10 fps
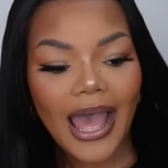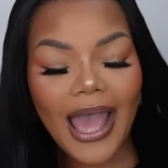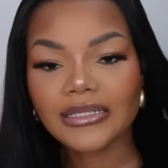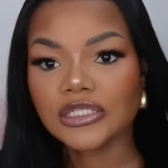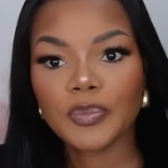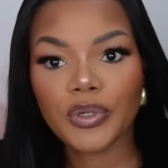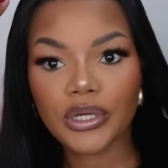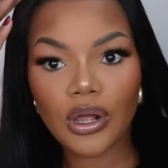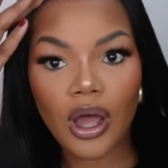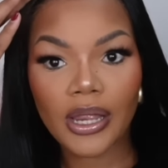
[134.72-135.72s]
I just put
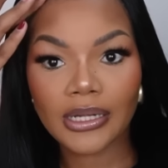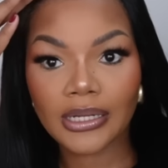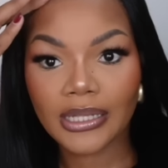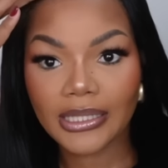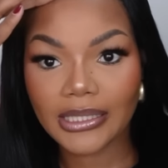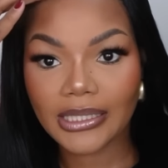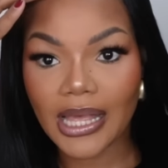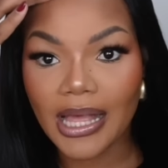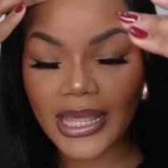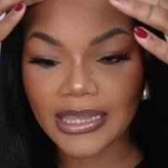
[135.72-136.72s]
it on
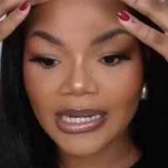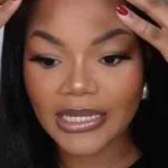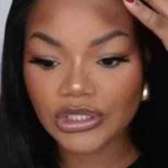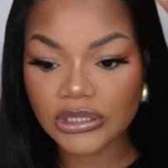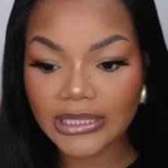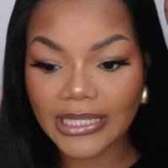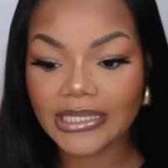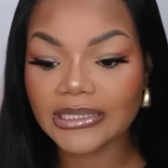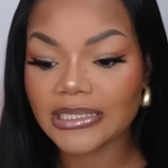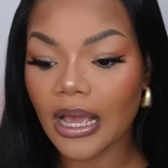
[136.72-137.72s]
here and then I just laid
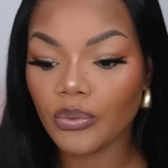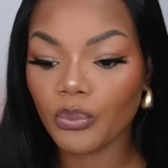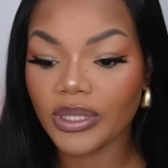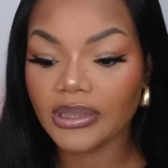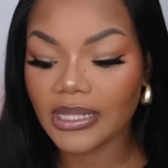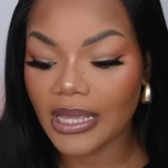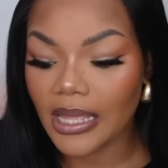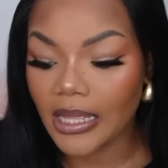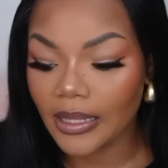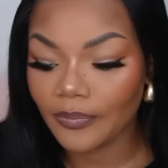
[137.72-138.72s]
it down with
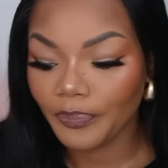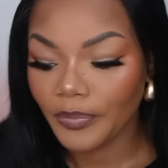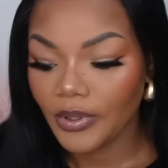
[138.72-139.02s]
their